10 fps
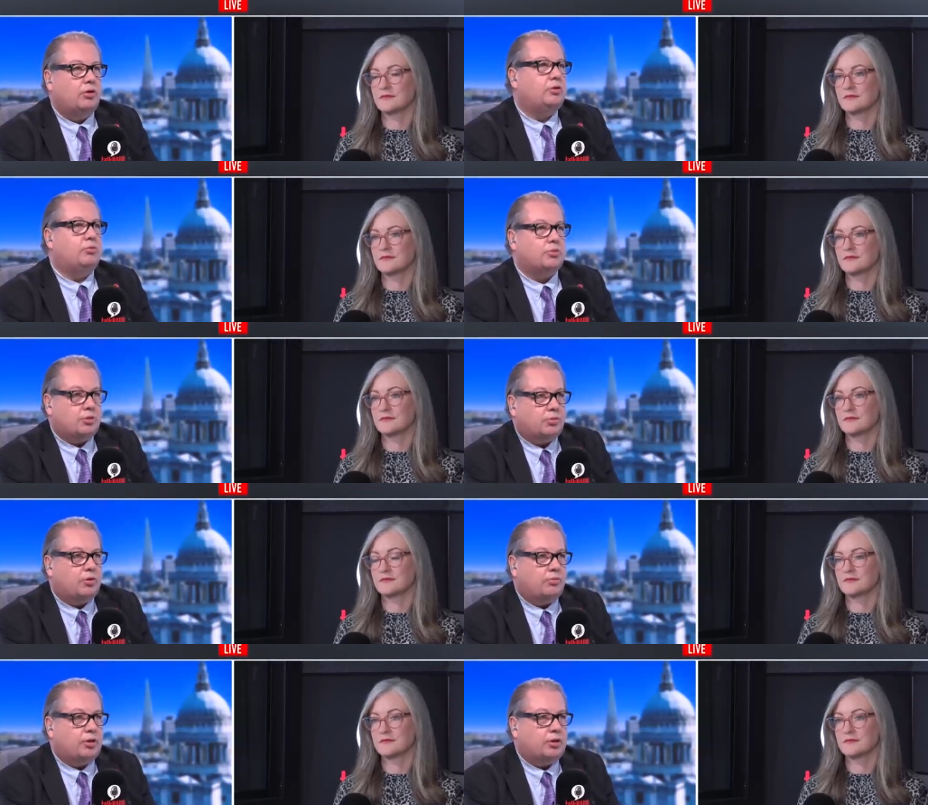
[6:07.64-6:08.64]
Speaker 1: are you on some
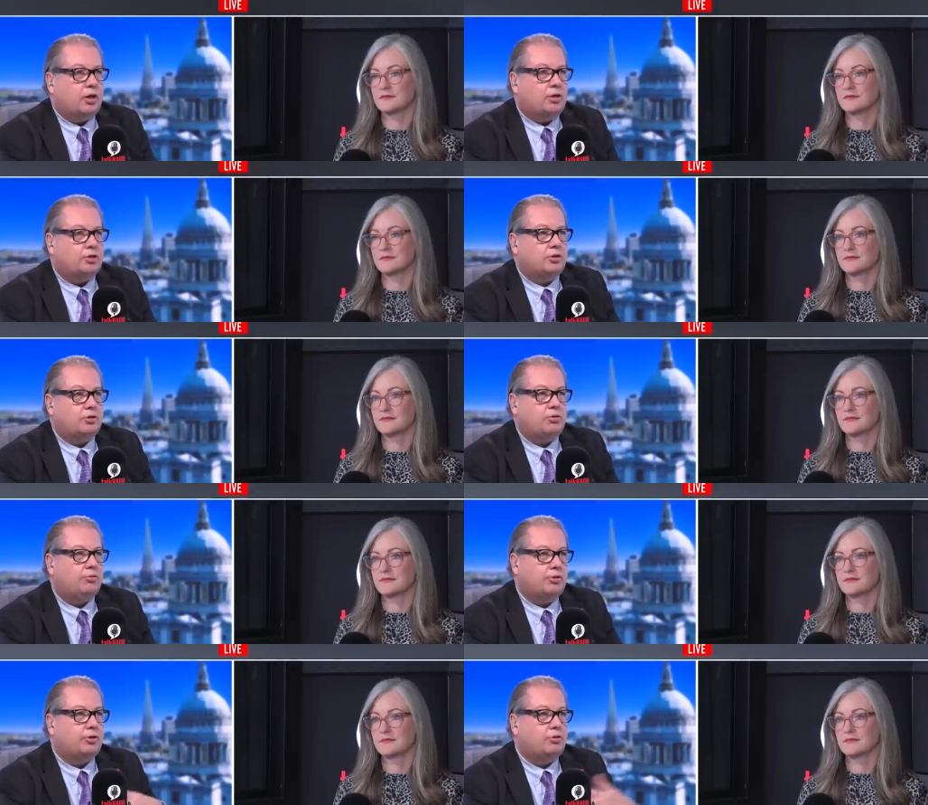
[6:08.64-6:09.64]
kind of medication?
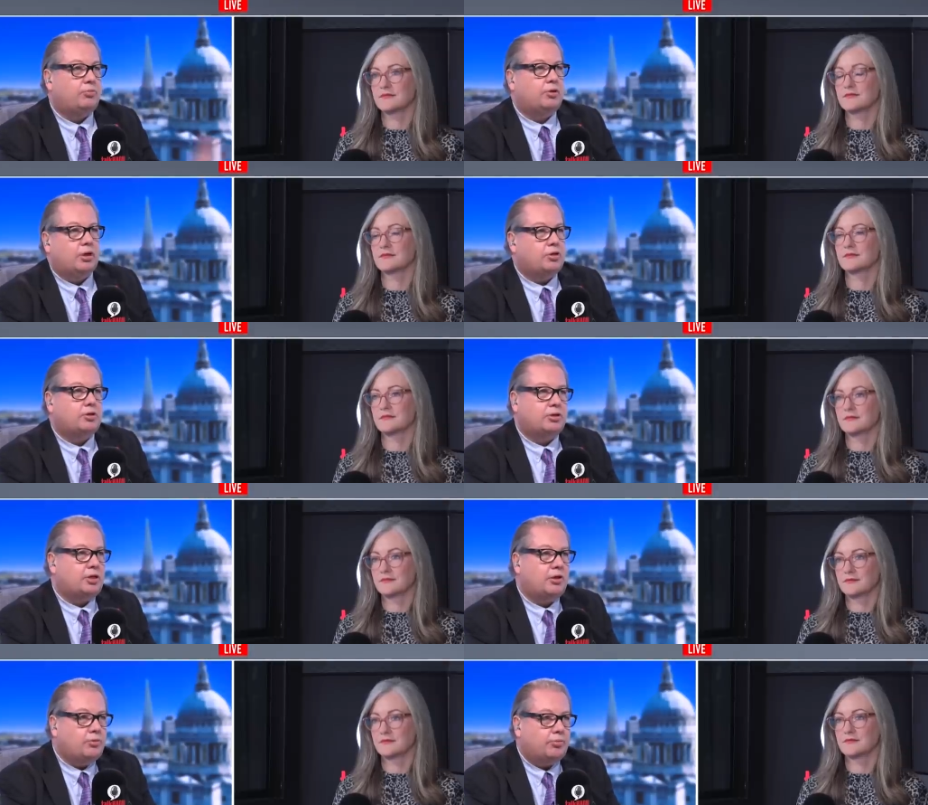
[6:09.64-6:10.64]
You are under no obligation to
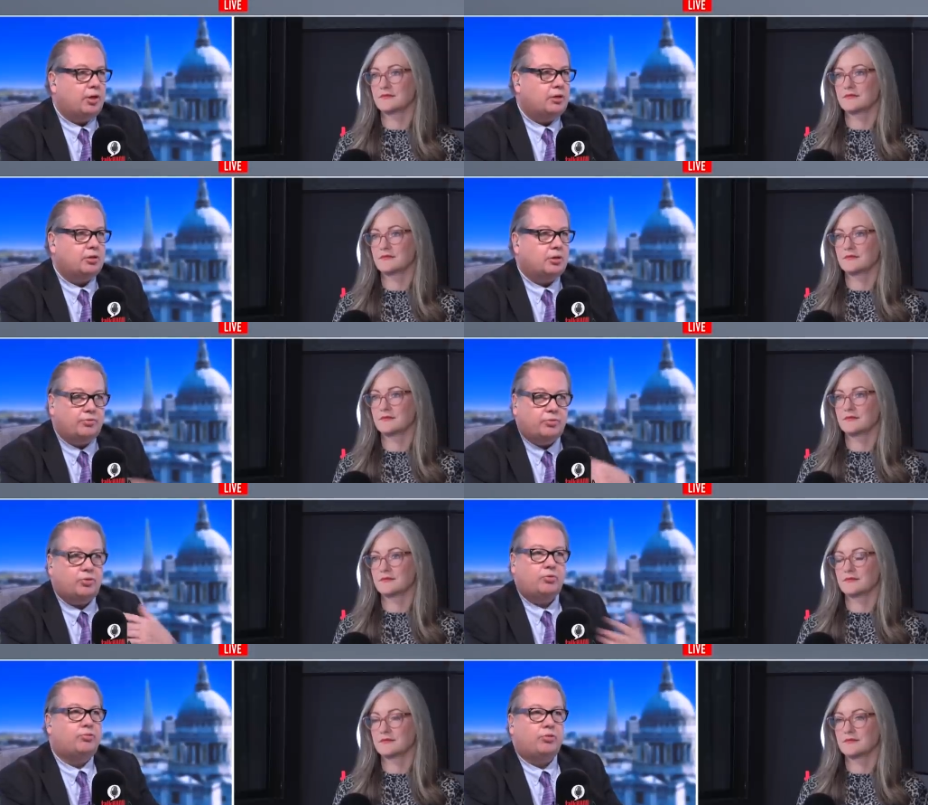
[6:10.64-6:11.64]
tell them that, to give
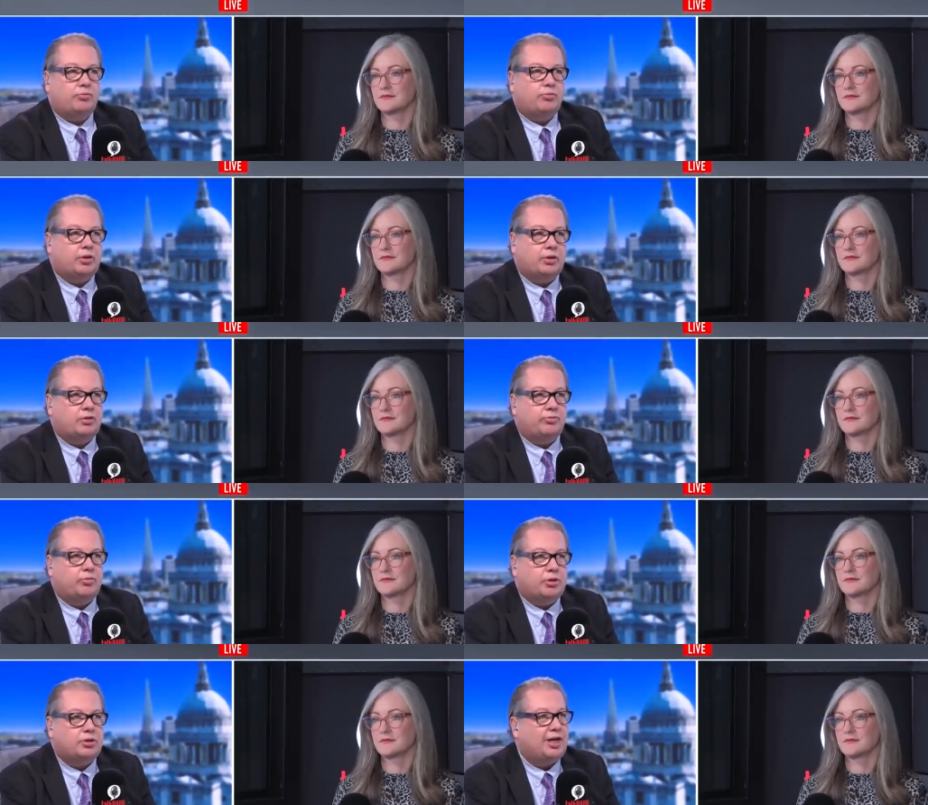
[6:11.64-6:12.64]
them your private medical
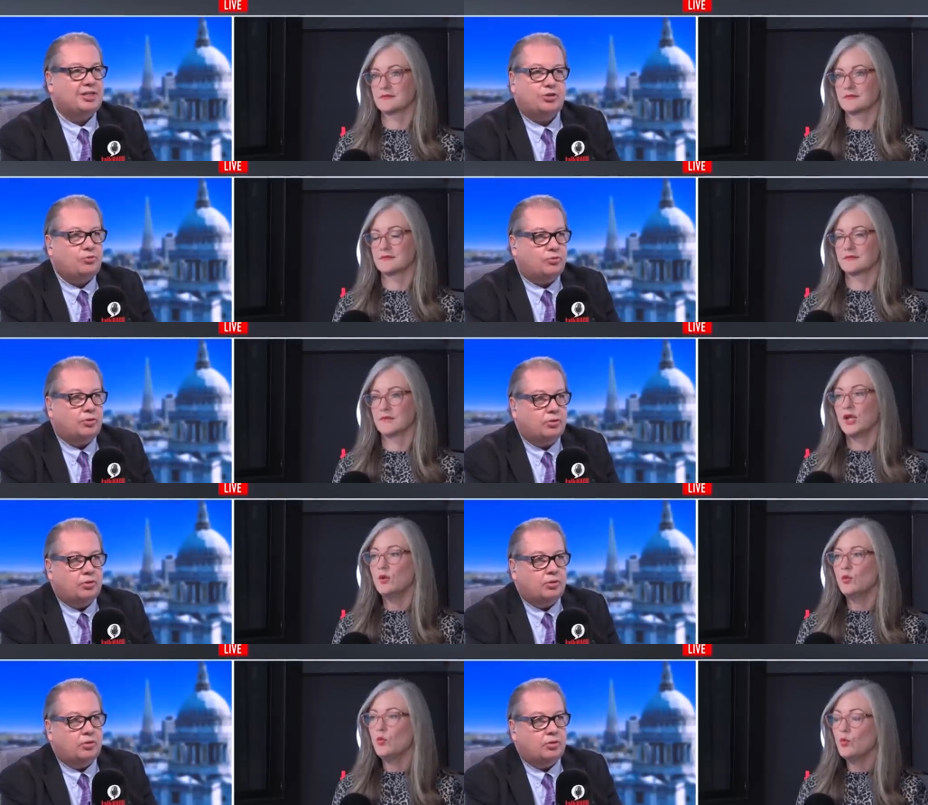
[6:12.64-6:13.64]
information at all.
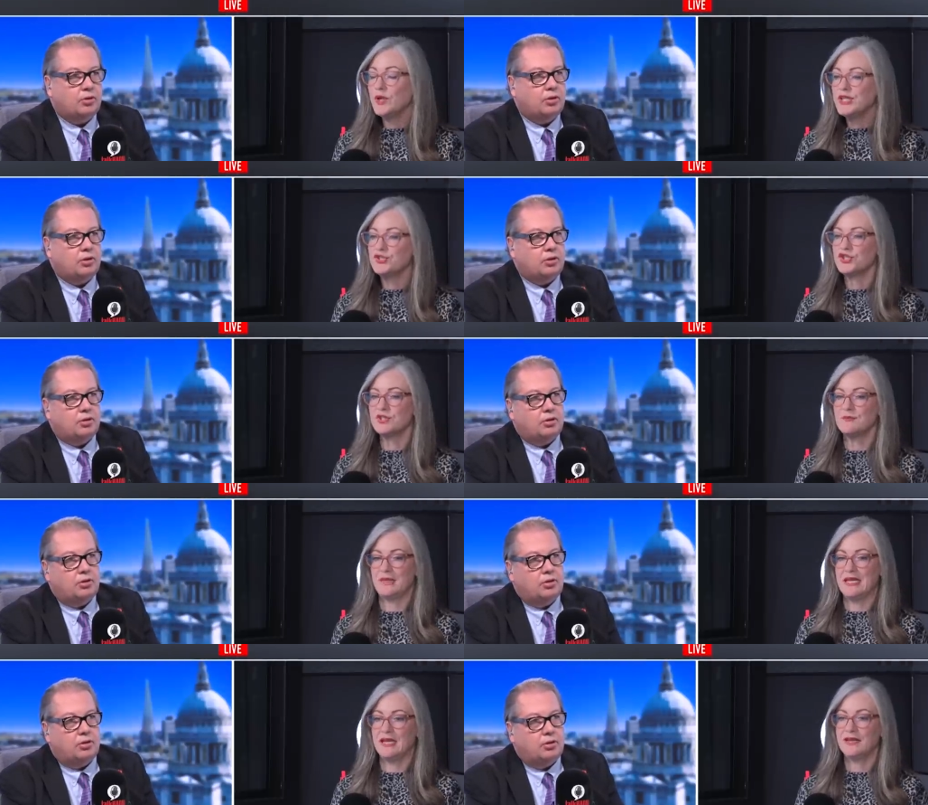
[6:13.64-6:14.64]
Speaker 2: Well, you
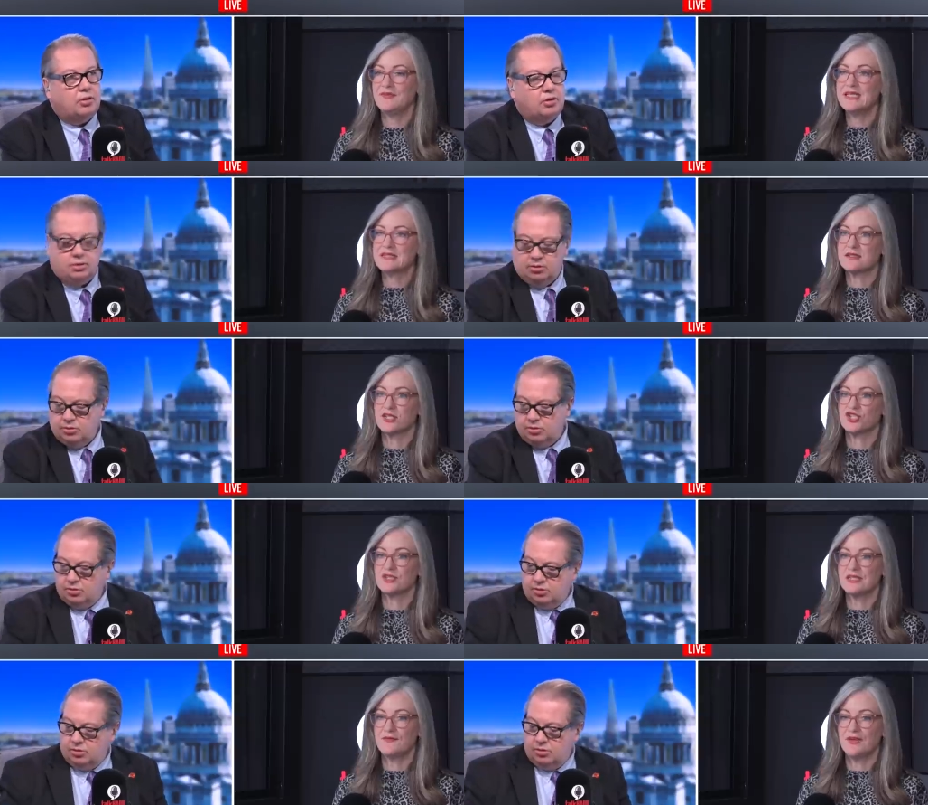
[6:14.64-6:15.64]
shouldn't be, and this nurse
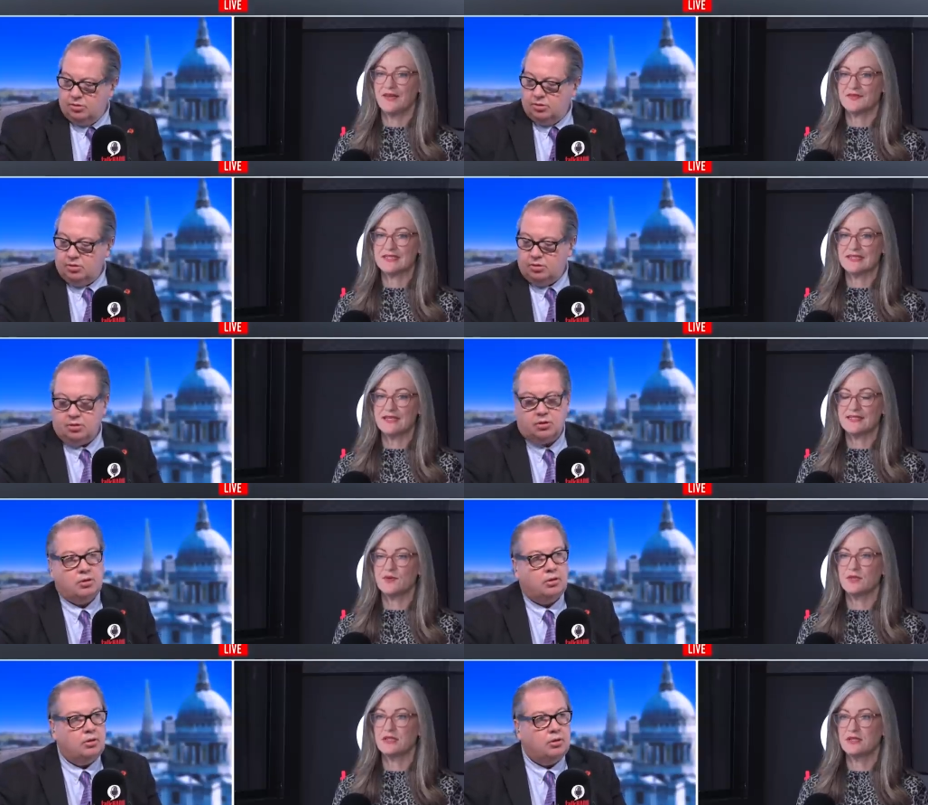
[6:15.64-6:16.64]
shouldn't even have to say
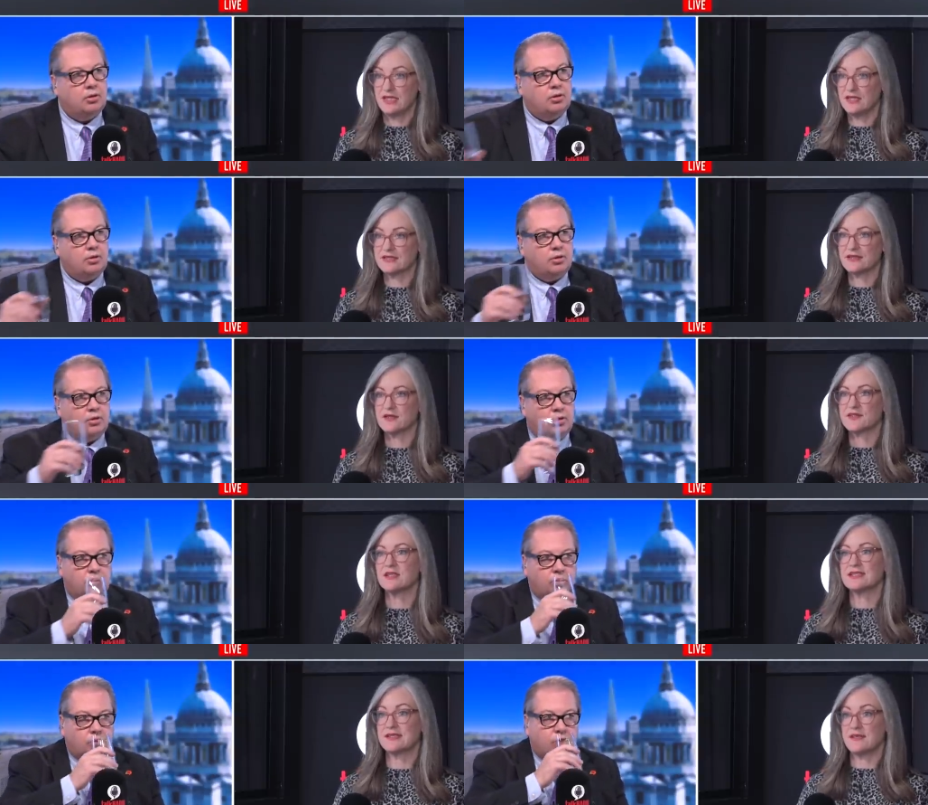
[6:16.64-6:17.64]
so in, in this
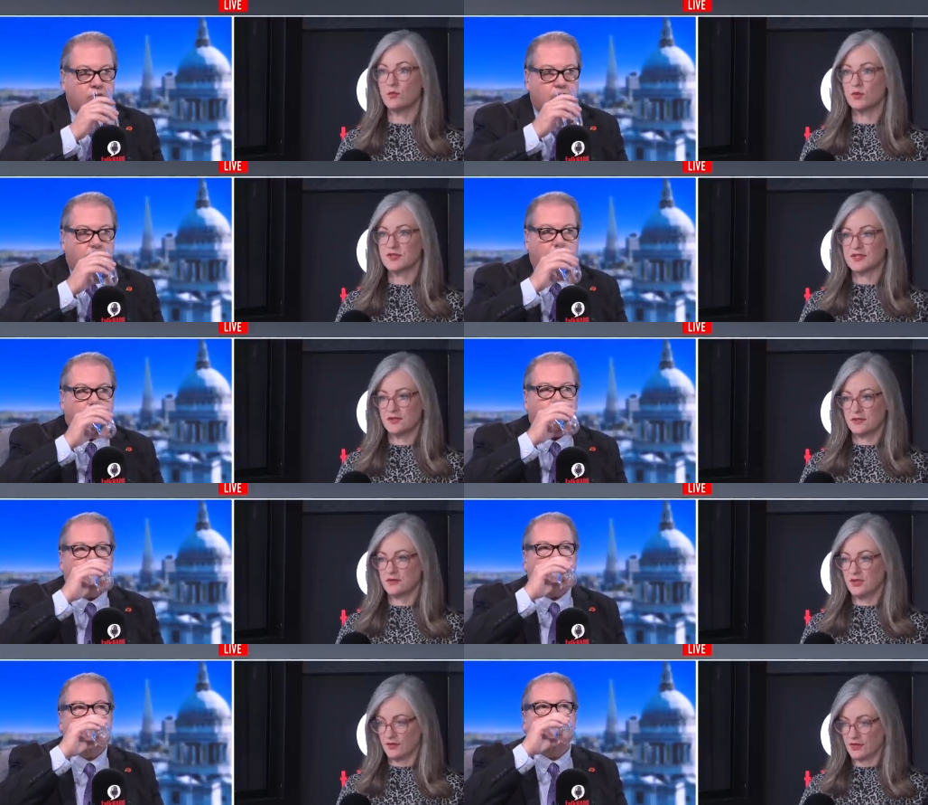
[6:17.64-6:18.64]
article, except they want
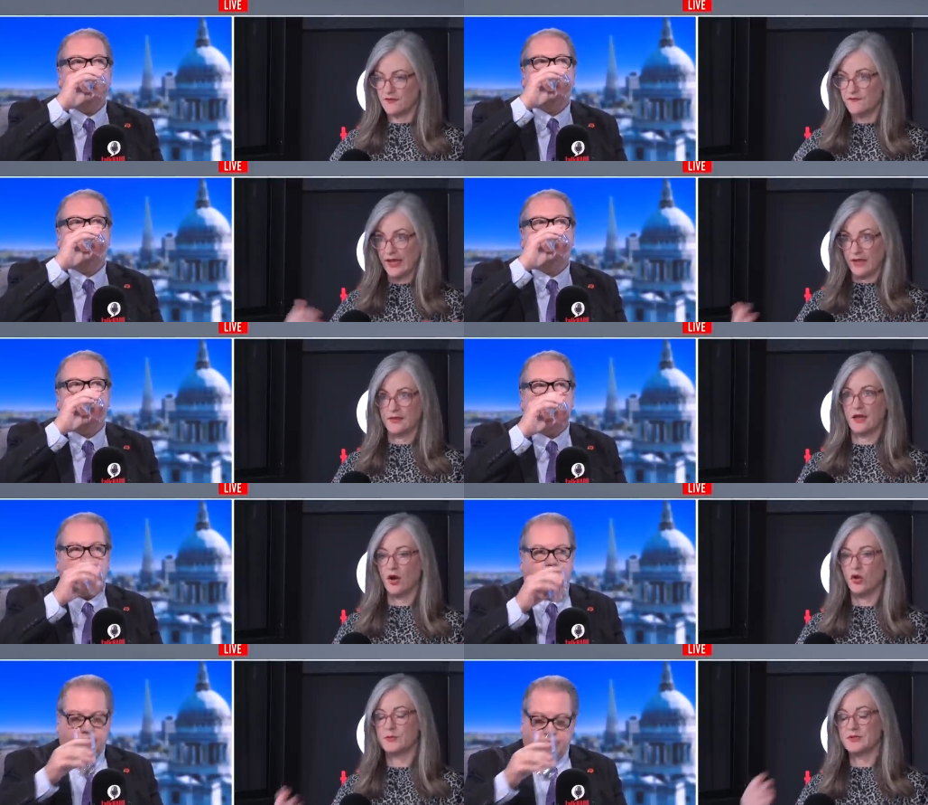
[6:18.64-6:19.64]
to you know, convey their whole